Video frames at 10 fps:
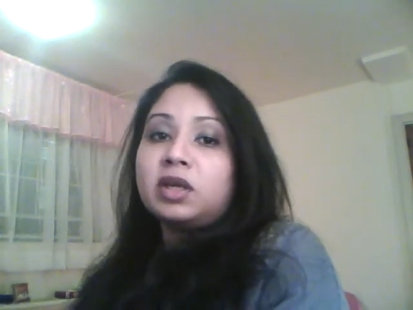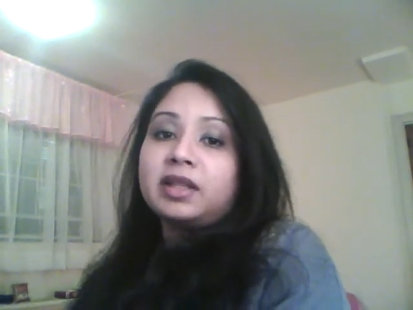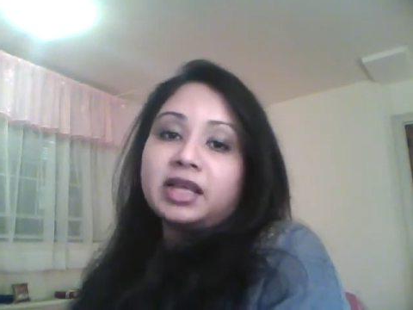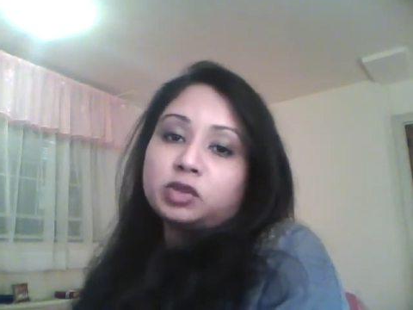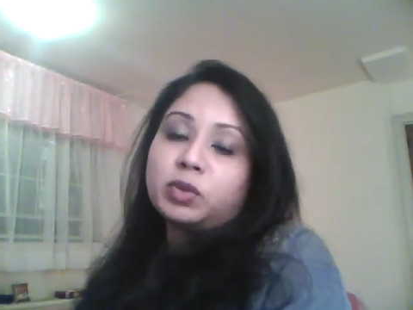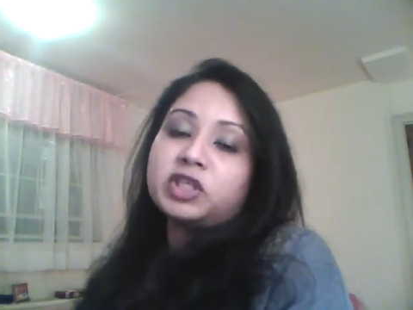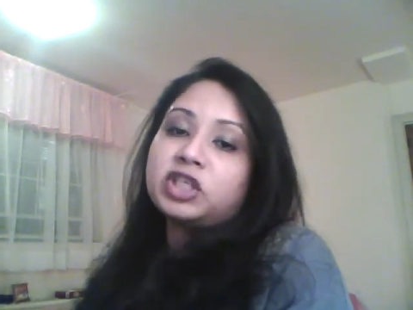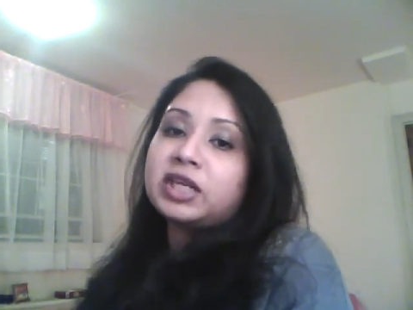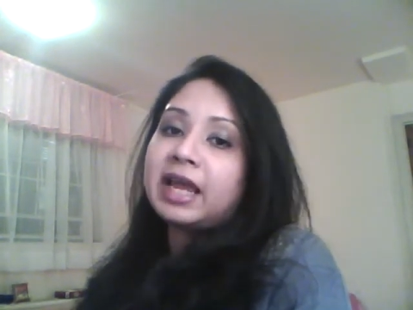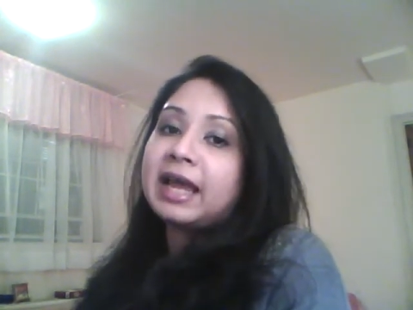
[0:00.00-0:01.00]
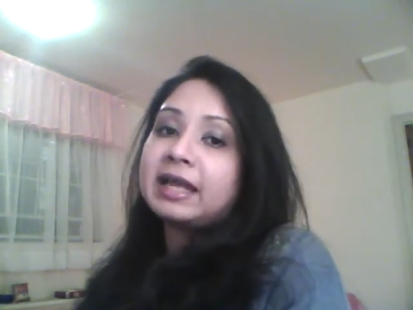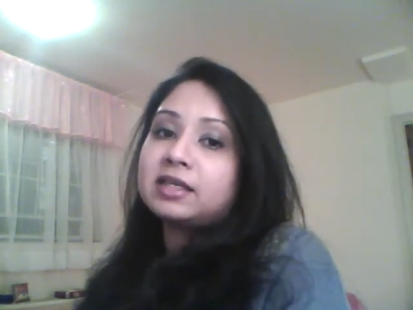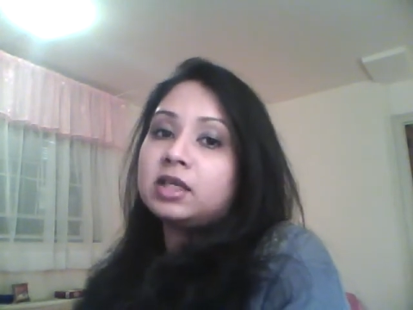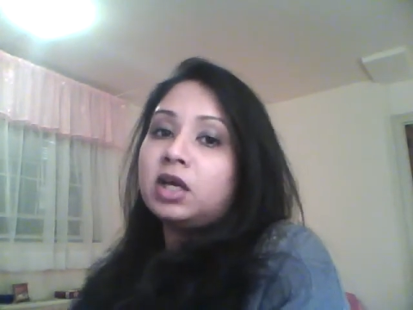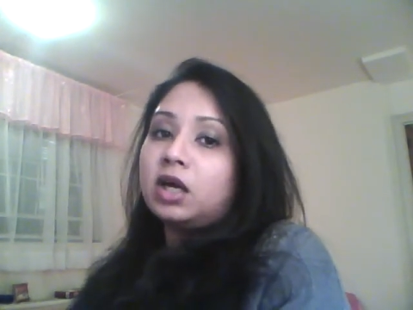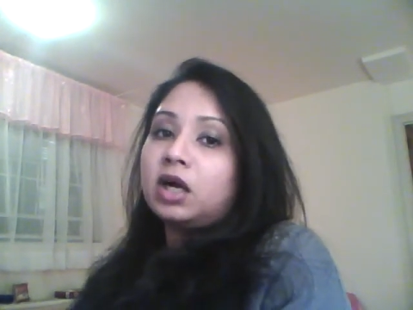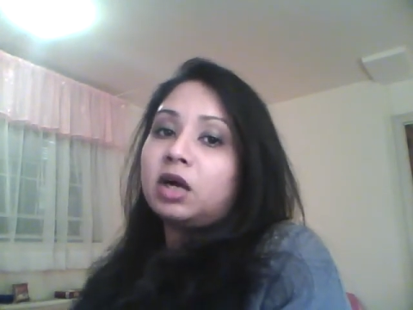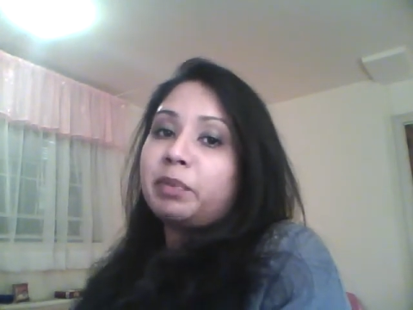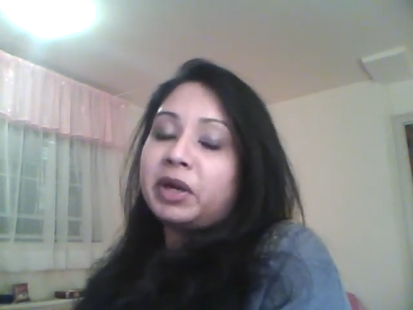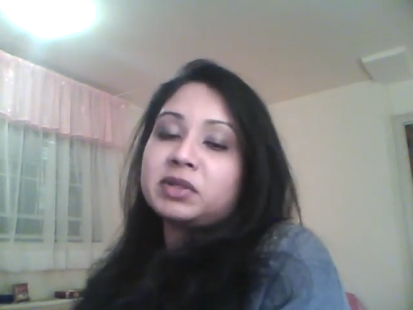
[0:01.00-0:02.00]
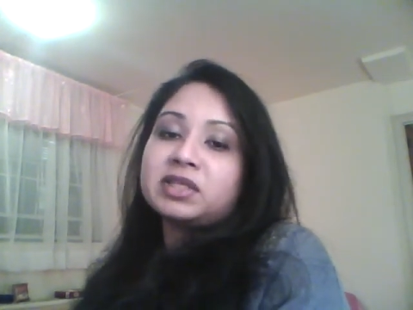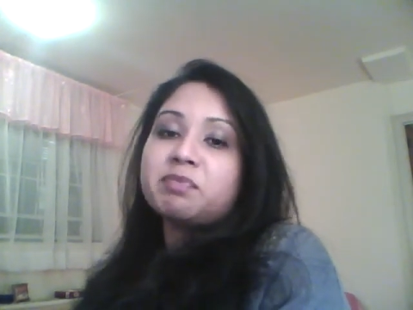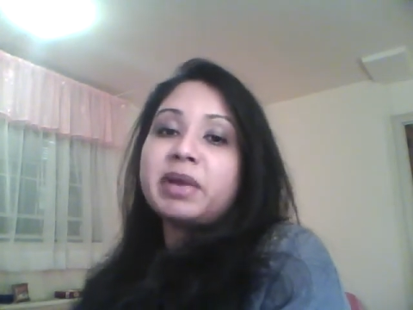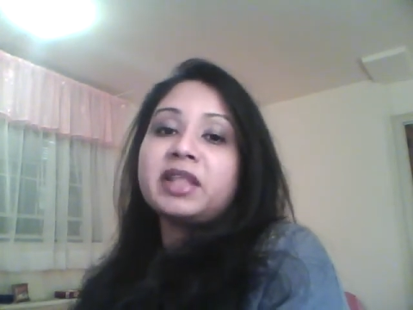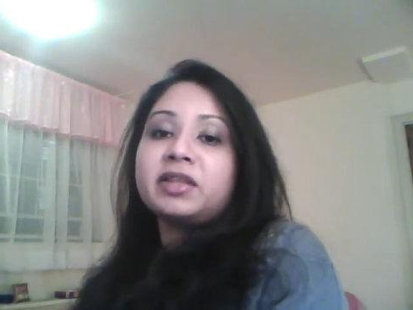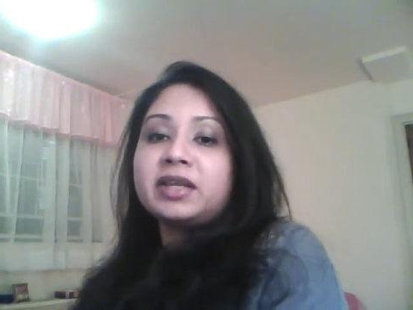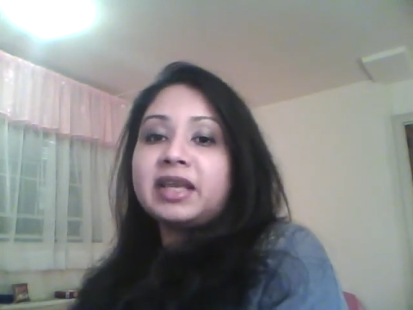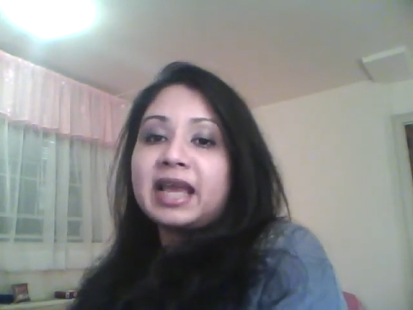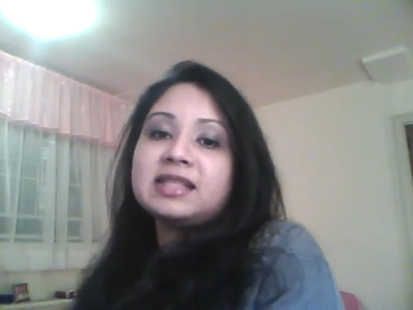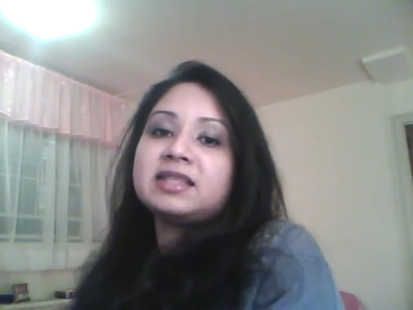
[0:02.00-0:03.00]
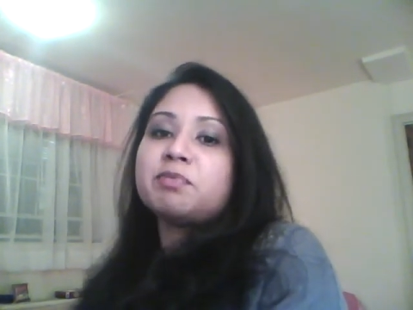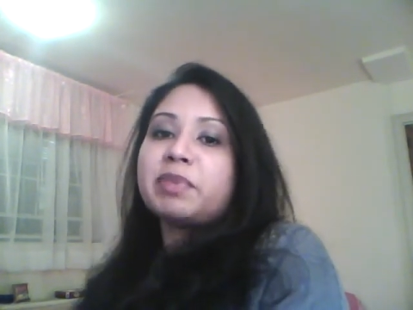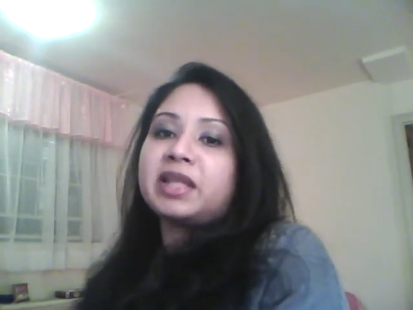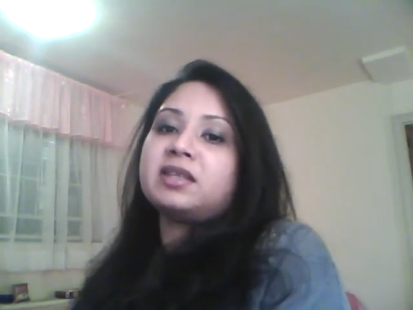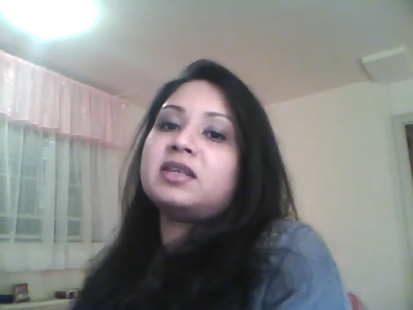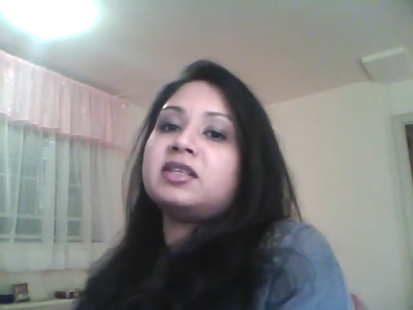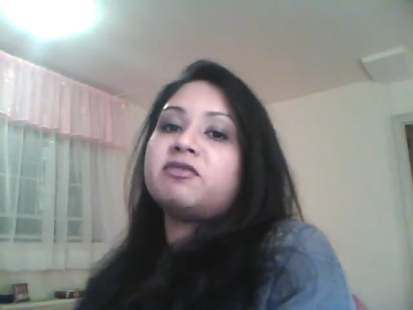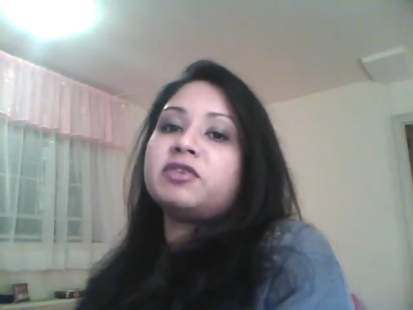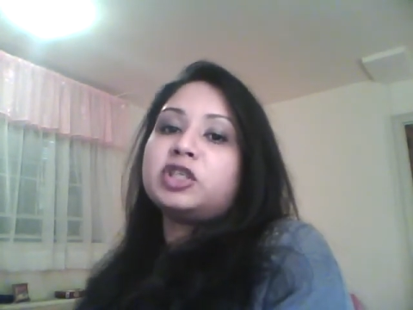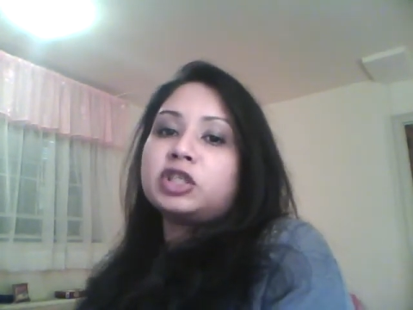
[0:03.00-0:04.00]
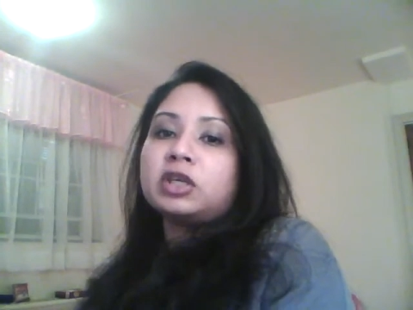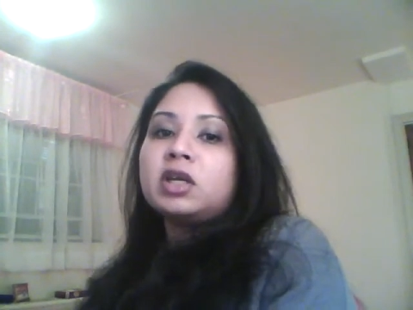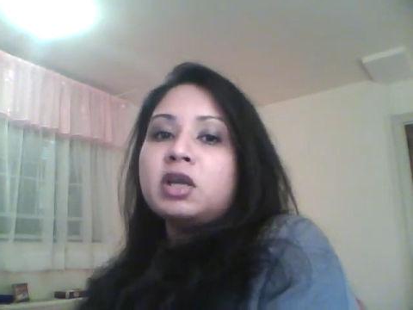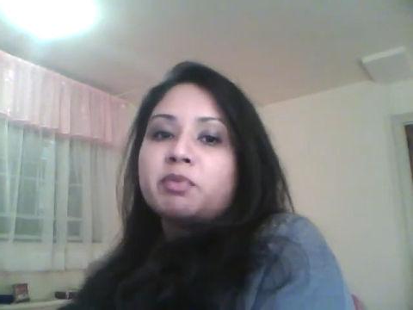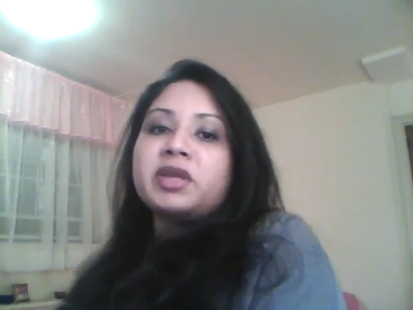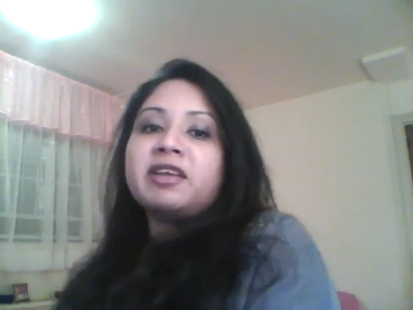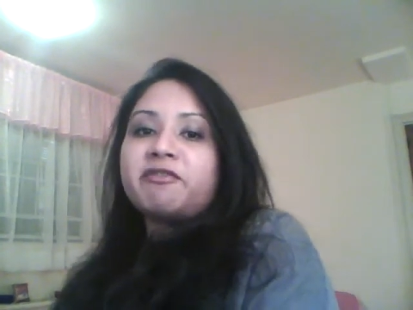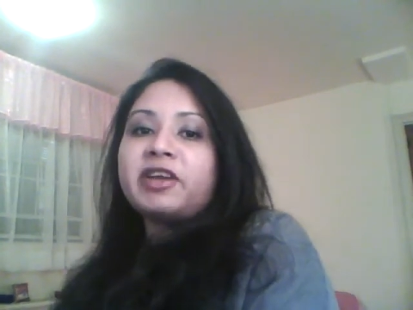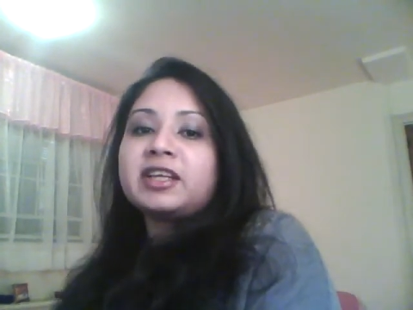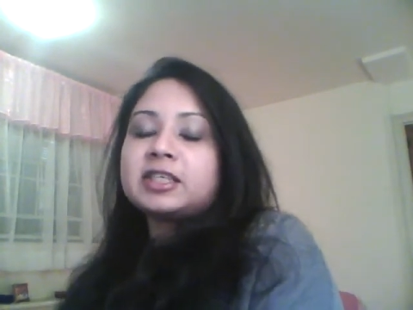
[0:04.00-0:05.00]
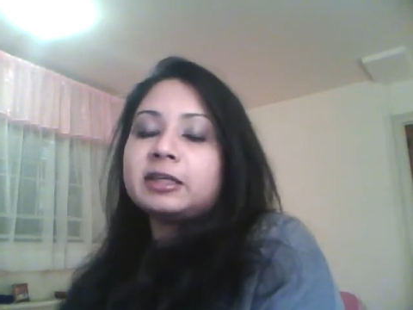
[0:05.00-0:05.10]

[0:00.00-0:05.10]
That's why she had parasympathetic and sympathetic division being affected.